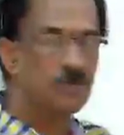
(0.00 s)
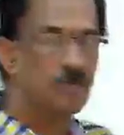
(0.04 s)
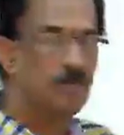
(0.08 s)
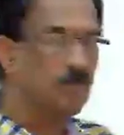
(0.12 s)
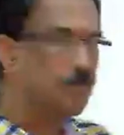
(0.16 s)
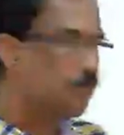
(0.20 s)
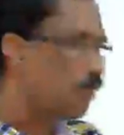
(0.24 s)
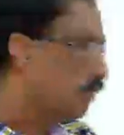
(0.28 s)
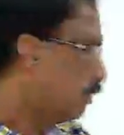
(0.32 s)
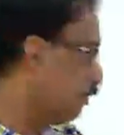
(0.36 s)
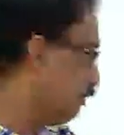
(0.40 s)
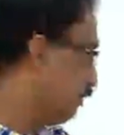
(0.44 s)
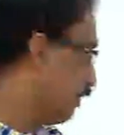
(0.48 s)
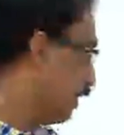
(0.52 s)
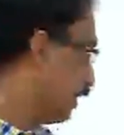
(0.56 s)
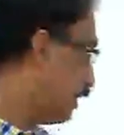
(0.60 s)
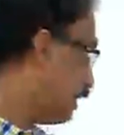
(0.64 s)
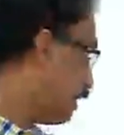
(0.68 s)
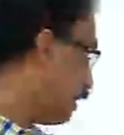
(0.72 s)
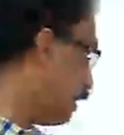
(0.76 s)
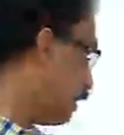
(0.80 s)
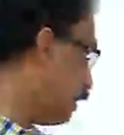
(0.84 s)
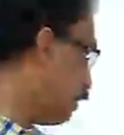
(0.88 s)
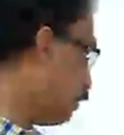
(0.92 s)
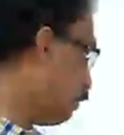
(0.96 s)
when you
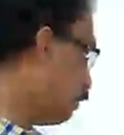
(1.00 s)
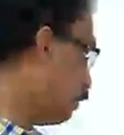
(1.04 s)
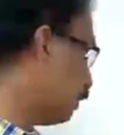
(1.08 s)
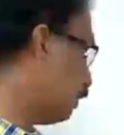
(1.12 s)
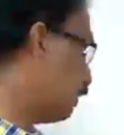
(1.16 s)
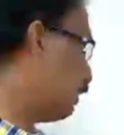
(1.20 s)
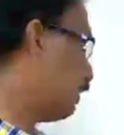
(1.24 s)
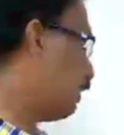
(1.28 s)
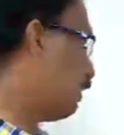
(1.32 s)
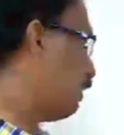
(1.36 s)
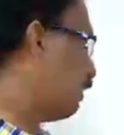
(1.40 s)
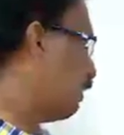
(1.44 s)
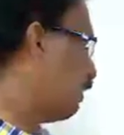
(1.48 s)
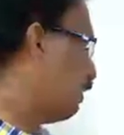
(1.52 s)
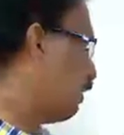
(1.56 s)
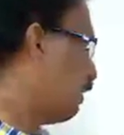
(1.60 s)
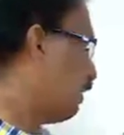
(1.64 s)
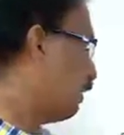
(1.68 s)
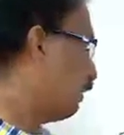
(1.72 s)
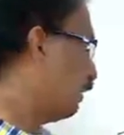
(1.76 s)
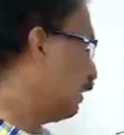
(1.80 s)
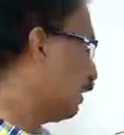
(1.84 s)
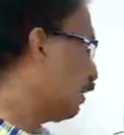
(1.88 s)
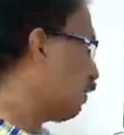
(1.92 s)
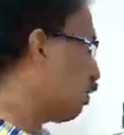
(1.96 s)
know the
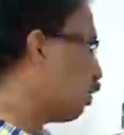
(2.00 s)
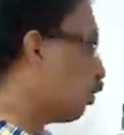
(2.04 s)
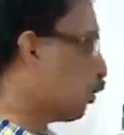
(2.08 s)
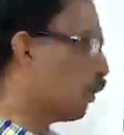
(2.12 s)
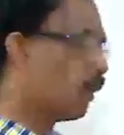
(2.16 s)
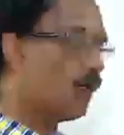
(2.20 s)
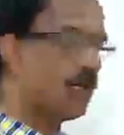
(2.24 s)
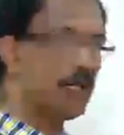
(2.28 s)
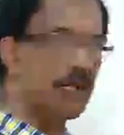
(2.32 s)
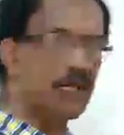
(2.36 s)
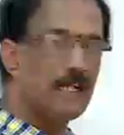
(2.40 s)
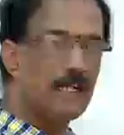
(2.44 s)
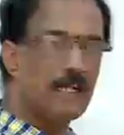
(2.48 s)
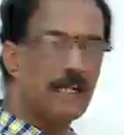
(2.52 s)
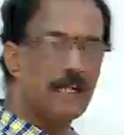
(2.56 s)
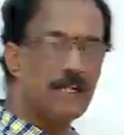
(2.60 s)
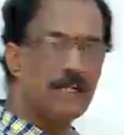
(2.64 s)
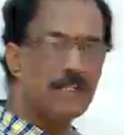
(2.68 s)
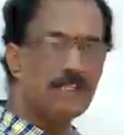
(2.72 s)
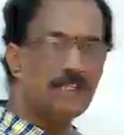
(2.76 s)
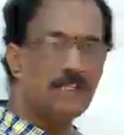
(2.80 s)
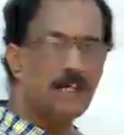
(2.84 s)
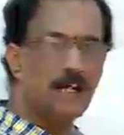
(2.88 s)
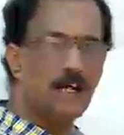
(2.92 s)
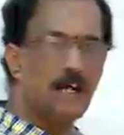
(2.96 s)
coordinates
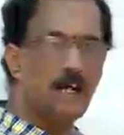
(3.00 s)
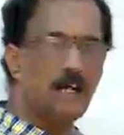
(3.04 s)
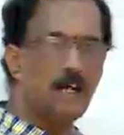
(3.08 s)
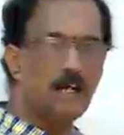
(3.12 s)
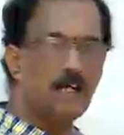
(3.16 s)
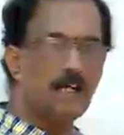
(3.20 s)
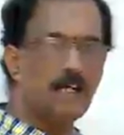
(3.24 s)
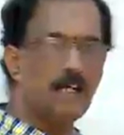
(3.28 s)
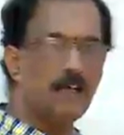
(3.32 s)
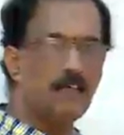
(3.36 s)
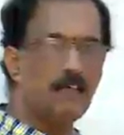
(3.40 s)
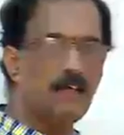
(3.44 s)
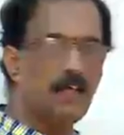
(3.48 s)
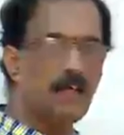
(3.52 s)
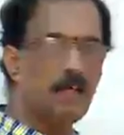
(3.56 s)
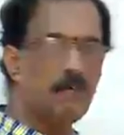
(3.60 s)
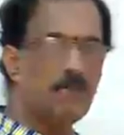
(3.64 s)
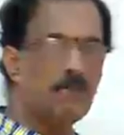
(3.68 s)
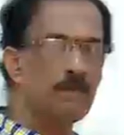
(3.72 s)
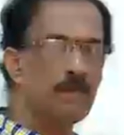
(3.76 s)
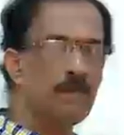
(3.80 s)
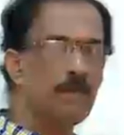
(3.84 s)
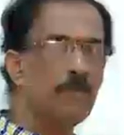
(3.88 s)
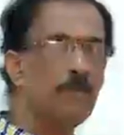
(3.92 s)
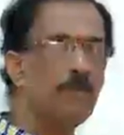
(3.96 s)
are in the
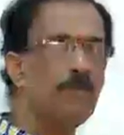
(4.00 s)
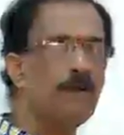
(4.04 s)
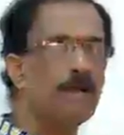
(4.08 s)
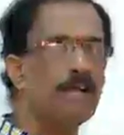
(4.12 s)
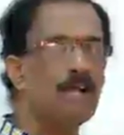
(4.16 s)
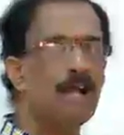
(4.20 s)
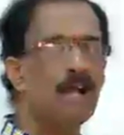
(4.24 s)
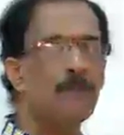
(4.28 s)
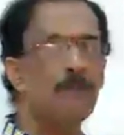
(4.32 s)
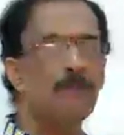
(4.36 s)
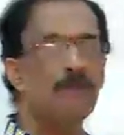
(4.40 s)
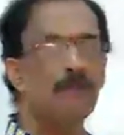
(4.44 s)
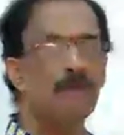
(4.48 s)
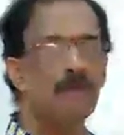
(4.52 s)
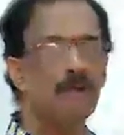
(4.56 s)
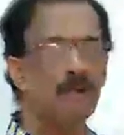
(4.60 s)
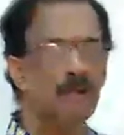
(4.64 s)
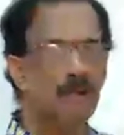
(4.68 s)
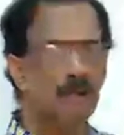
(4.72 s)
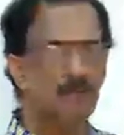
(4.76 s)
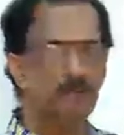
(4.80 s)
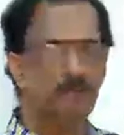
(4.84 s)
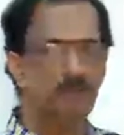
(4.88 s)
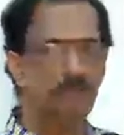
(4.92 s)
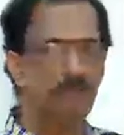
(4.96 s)
parametric
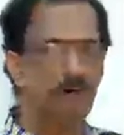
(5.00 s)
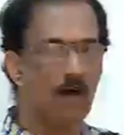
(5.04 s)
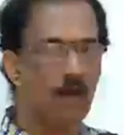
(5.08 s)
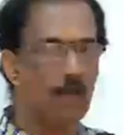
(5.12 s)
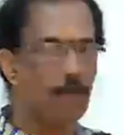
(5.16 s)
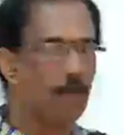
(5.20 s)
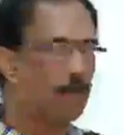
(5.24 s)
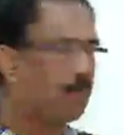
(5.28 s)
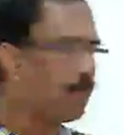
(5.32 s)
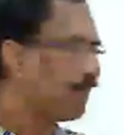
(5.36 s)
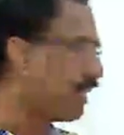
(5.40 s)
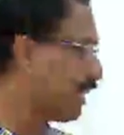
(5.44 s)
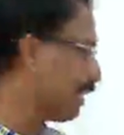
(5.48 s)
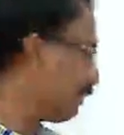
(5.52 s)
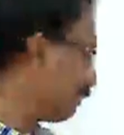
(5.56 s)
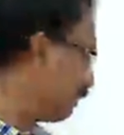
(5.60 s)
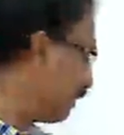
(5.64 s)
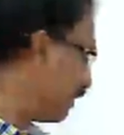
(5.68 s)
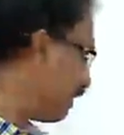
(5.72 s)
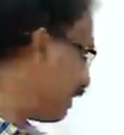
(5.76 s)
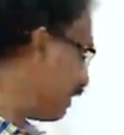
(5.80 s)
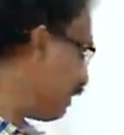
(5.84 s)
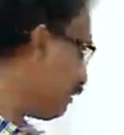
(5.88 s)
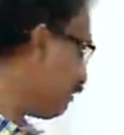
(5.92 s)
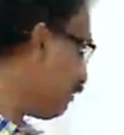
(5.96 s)
form. Parametric
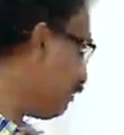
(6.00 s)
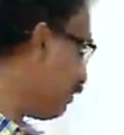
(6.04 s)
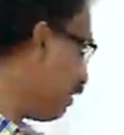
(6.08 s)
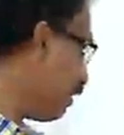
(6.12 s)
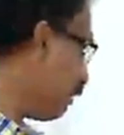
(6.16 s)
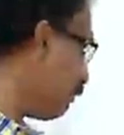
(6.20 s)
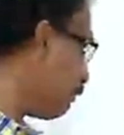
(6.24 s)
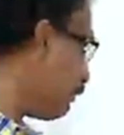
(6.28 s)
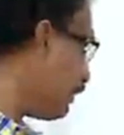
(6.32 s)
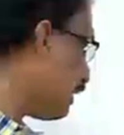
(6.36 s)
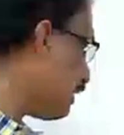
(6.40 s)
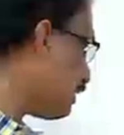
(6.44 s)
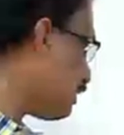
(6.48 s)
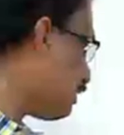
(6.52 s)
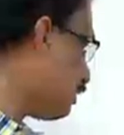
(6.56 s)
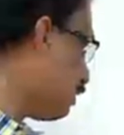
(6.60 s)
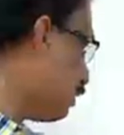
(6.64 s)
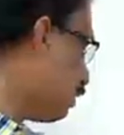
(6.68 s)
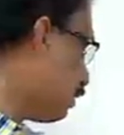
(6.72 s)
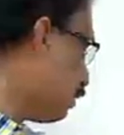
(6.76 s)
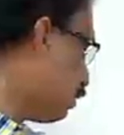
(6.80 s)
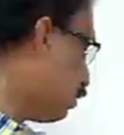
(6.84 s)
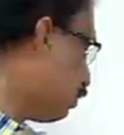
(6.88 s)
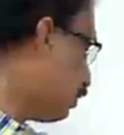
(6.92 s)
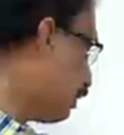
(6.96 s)
form means you
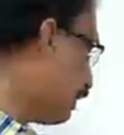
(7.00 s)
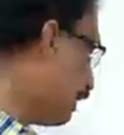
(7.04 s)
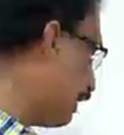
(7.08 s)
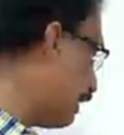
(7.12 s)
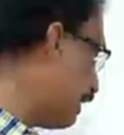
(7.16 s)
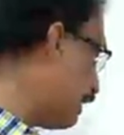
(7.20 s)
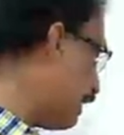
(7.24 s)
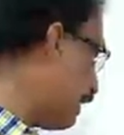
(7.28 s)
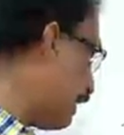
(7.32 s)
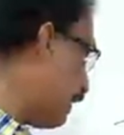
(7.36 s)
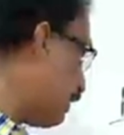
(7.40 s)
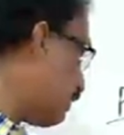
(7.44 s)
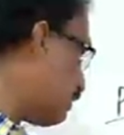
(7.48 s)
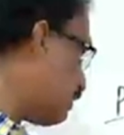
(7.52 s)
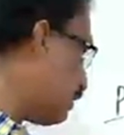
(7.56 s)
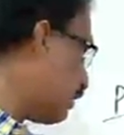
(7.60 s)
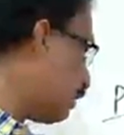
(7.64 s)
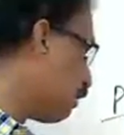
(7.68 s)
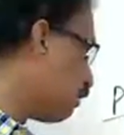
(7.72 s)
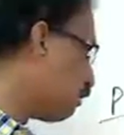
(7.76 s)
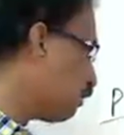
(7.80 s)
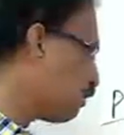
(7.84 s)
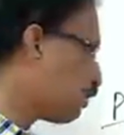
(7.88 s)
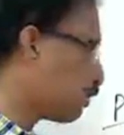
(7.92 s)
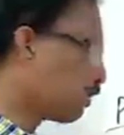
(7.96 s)
get x equal
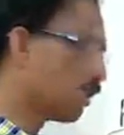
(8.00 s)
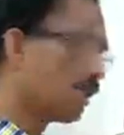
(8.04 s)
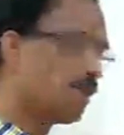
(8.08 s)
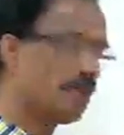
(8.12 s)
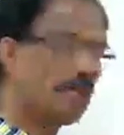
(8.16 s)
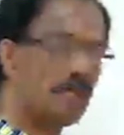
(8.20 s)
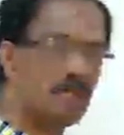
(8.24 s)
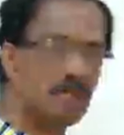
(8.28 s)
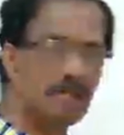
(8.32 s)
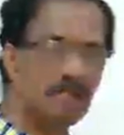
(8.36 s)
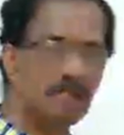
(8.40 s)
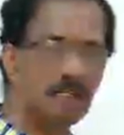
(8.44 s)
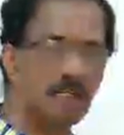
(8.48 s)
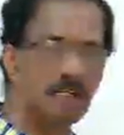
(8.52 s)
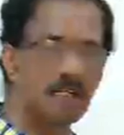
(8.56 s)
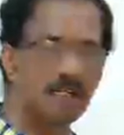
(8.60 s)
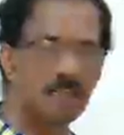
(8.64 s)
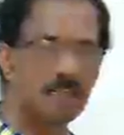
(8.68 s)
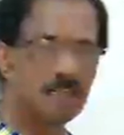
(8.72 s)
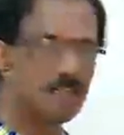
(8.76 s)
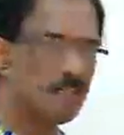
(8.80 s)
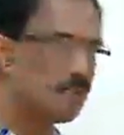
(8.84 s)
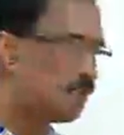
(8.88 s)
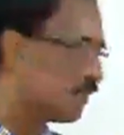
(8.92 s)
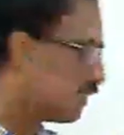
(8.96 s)
to a cos
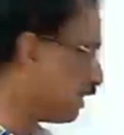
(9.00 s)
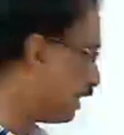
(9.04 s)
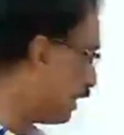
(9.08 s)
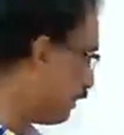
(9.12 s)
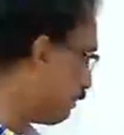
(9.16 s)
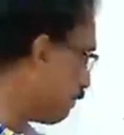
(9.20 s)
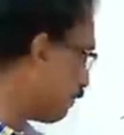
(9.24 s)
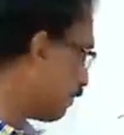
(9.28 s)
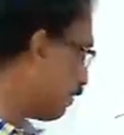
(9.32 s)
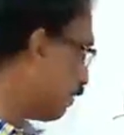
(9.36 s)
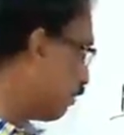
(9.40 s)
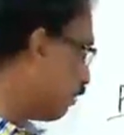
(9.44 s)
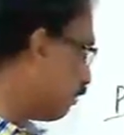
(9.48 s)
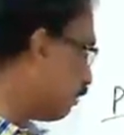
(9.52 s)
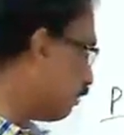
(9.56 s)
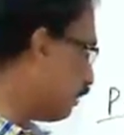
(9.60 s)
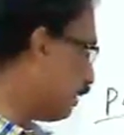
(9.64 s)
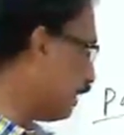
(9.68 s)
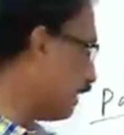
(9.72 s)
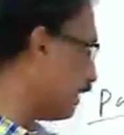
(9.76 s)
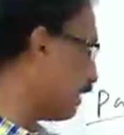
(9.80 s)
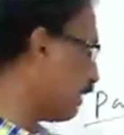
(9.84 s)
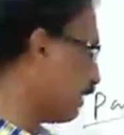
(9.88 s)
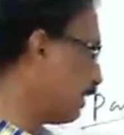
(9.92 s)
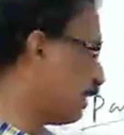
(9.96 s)
theta, y
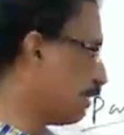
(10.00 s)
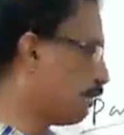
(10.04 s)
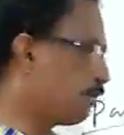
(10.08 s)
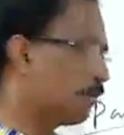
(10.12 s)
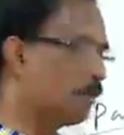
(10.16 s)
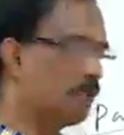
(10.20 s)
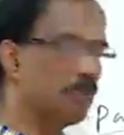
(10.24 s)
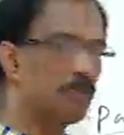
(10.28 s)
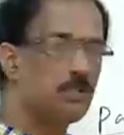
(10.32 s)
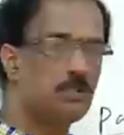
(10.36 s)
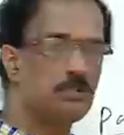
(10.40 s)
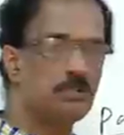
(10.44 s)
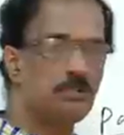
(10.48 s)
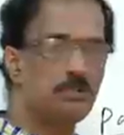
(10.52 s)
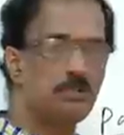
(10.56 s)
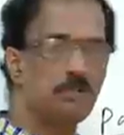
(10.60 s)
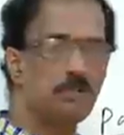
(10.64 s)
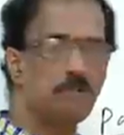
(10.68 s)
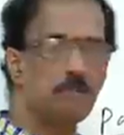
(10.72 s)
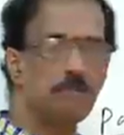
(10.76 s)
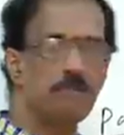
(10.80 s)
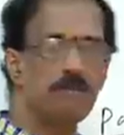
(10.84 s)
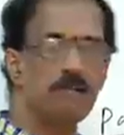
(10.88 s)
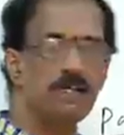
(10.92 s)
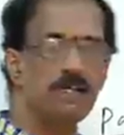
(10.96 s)
equal to
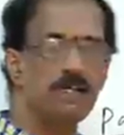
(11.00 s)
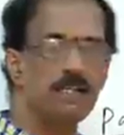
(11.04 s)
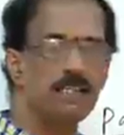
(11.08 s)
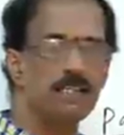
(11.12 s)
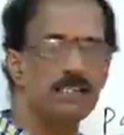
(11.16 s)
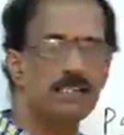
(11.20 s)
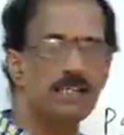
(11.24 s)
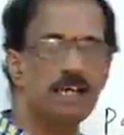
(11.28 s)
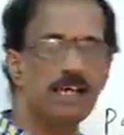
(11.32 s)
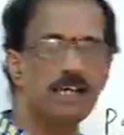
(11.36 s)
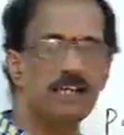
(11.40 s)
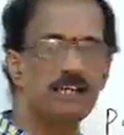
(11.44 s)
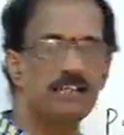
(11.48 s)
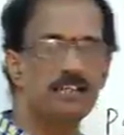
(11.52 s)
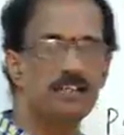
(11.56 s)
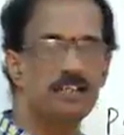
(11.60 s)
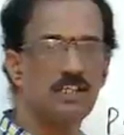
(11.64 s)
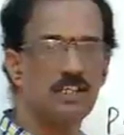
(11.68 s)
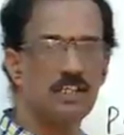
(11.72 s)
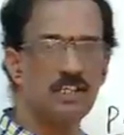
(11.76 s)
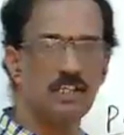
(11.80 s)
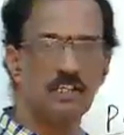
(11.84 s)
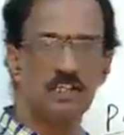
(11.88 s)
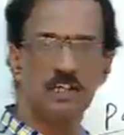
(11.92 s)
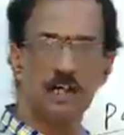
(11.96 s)
b sin
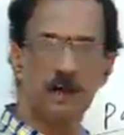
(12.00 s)
theta.